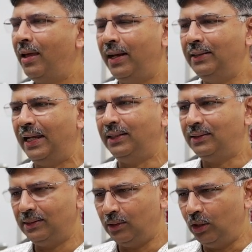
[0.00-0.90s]
And
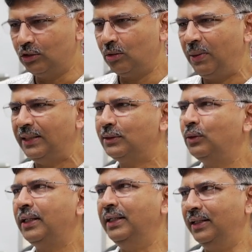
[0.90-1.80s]
that also plays
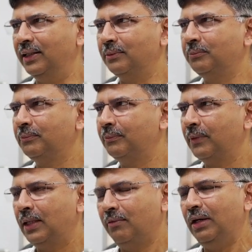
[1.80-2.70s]
out in India.
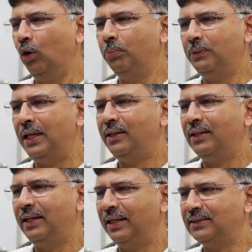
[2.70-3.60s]
We hope
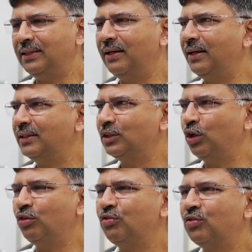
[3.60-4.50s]
that the next
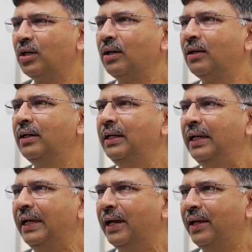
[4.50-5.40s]
generation of
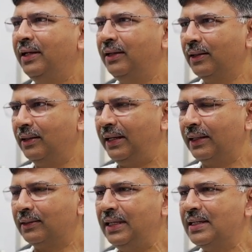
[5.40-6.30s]
AI
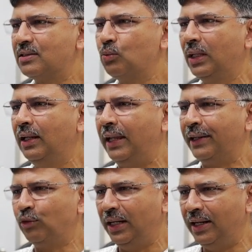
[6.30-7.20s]
techniques will
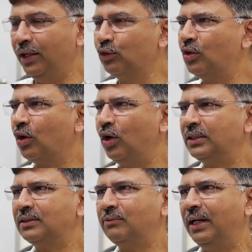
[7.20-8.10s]
actually reduce the
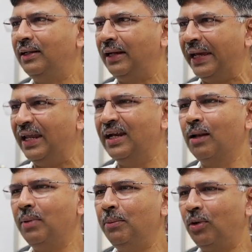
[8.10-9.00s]
cost, where again it
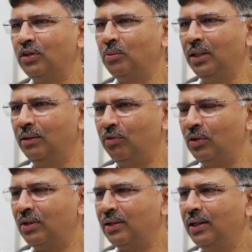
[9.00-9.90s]
will be possible
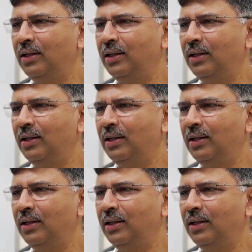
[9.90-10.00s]
for